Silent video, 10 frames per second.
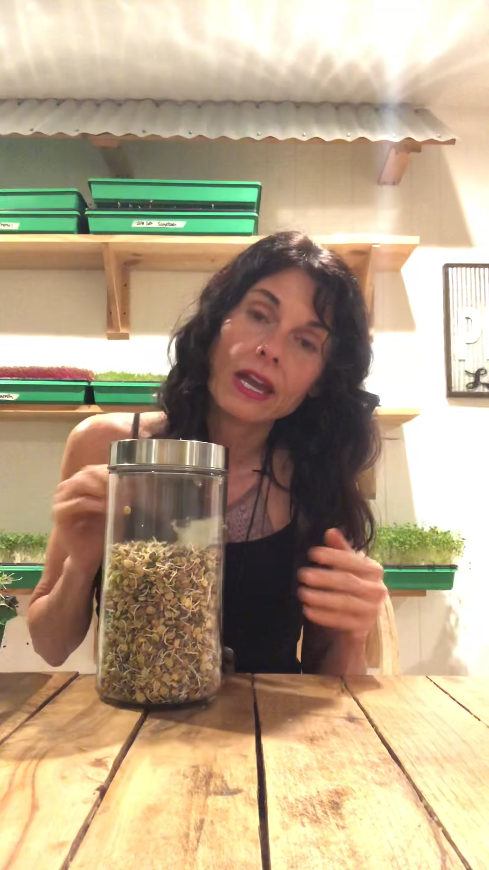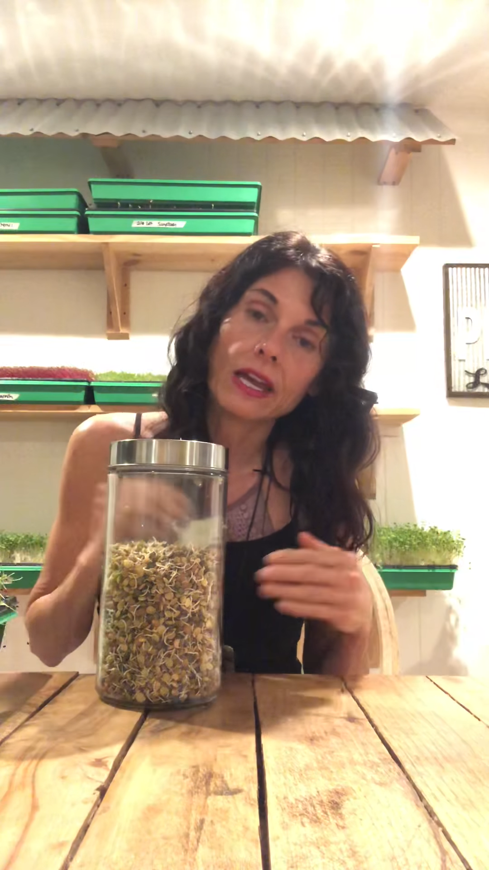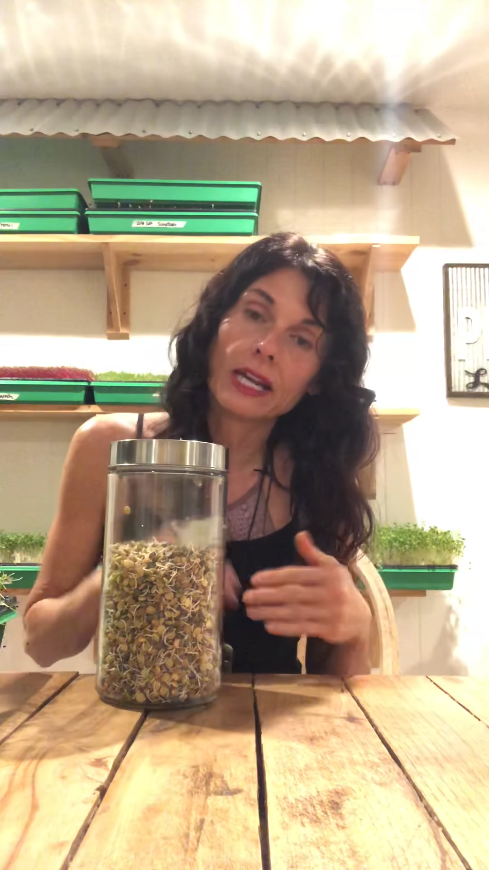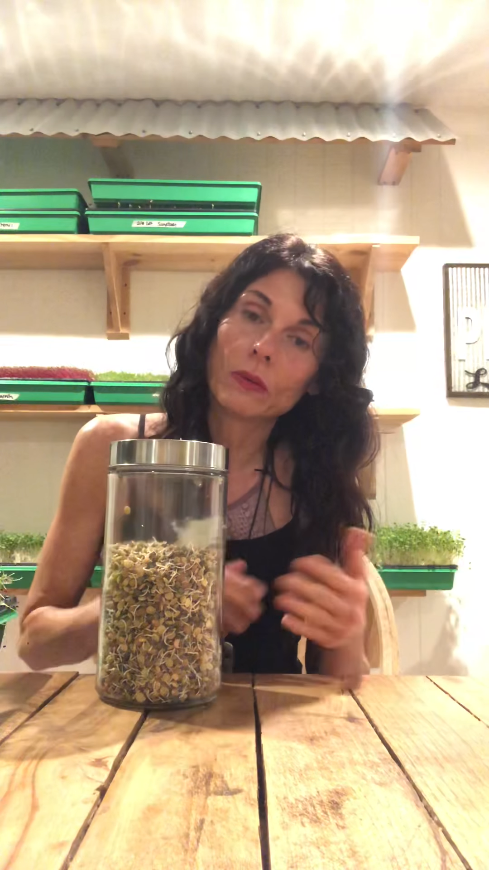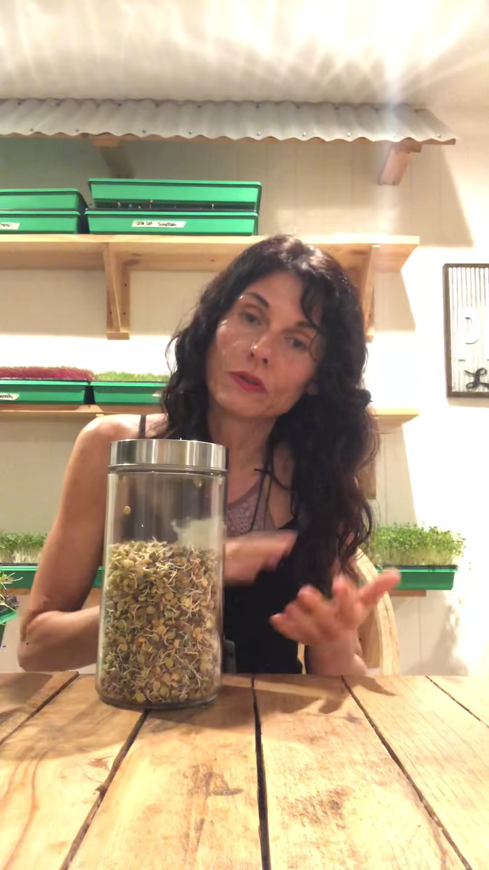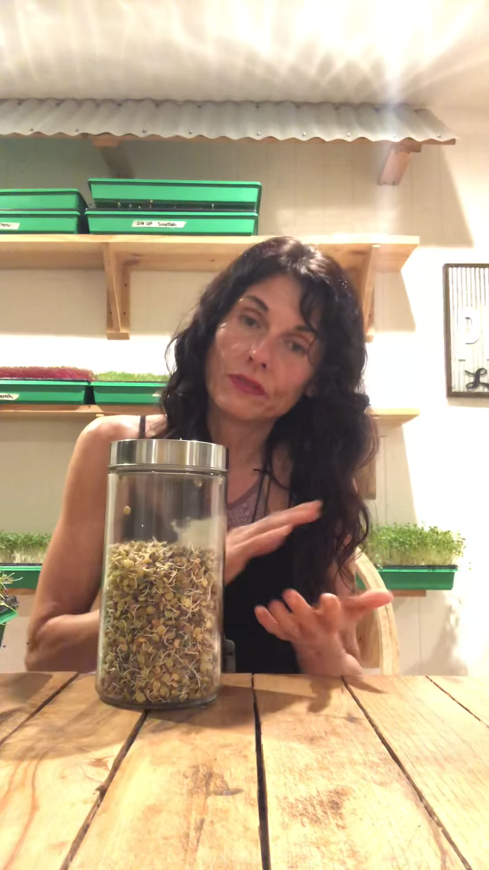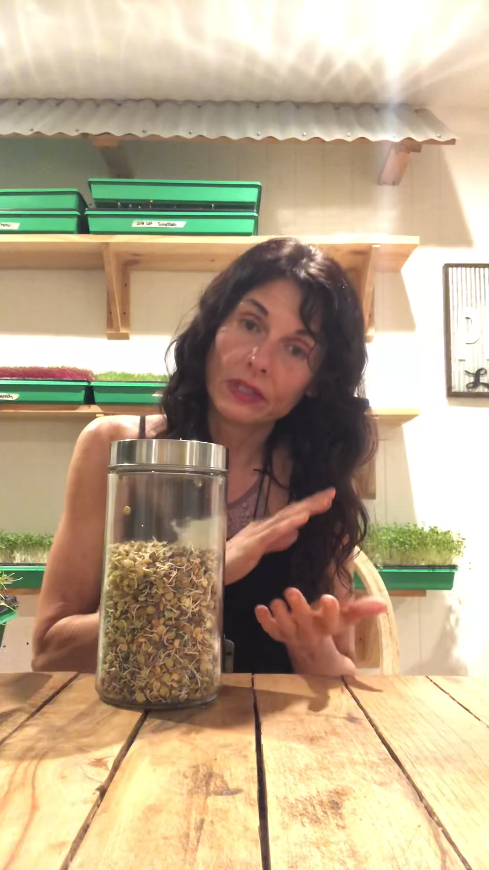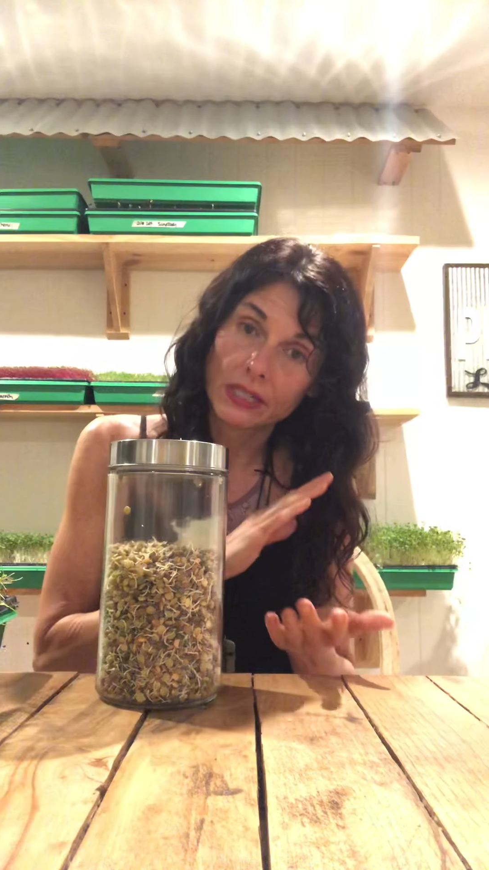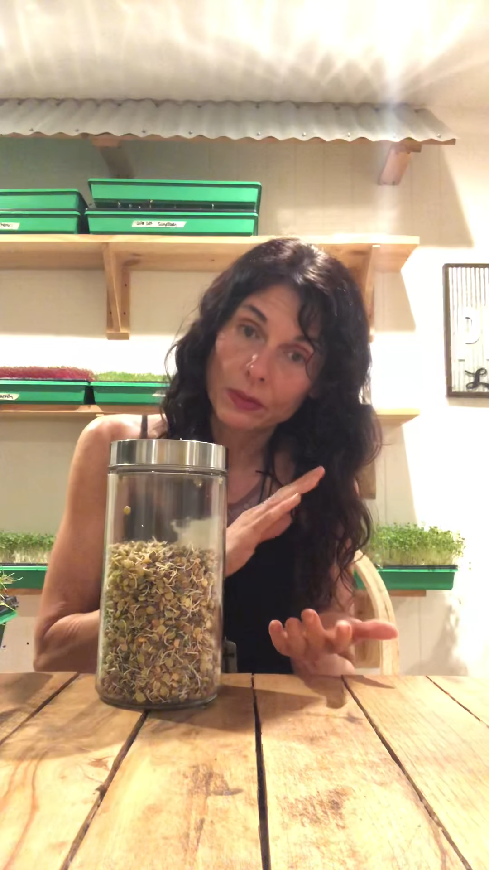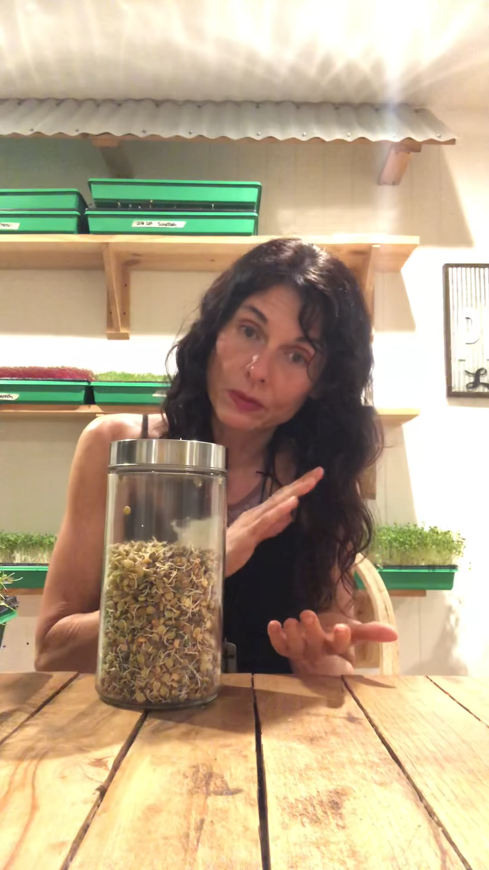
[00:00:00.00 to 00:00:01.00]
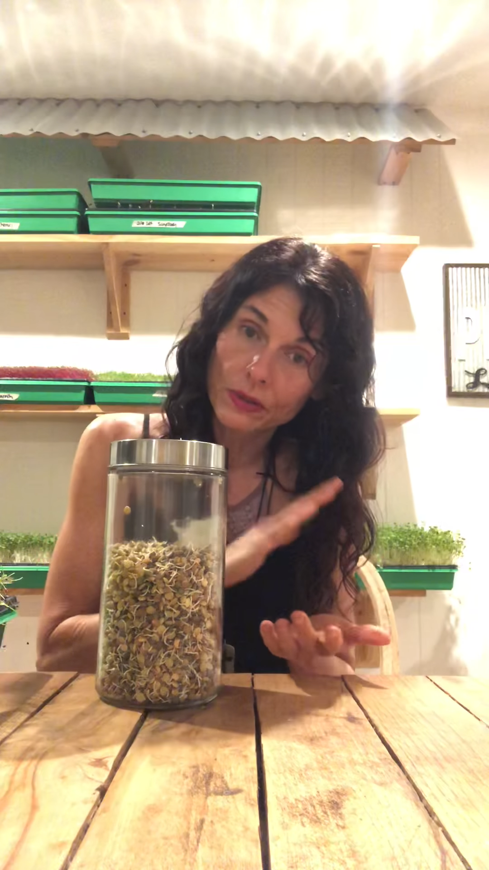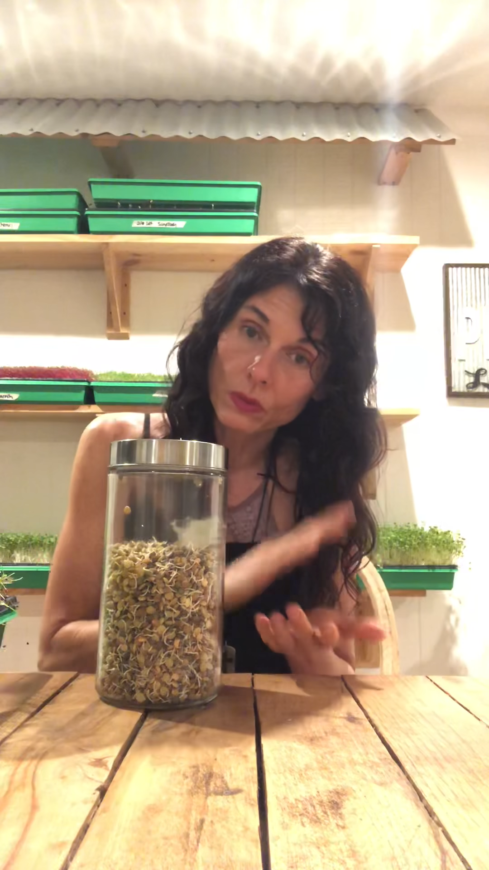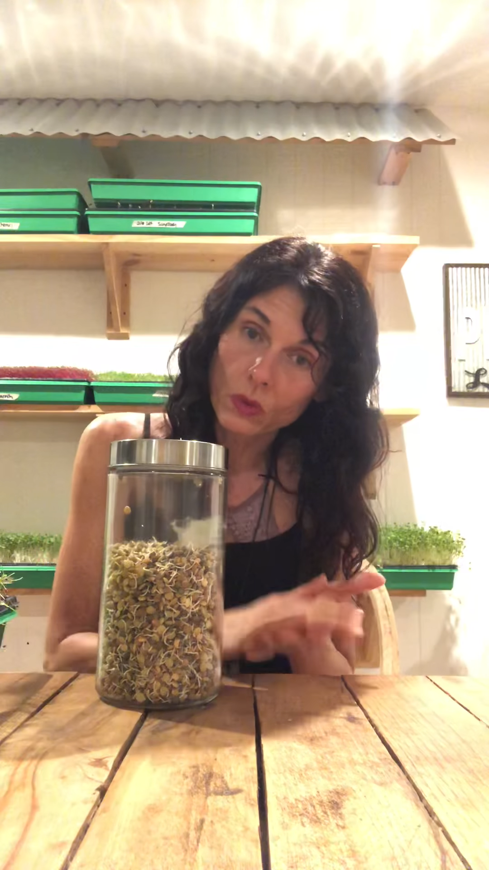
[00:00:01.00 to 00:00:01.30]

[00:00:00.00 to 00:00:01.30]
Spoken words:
and I will fill it up with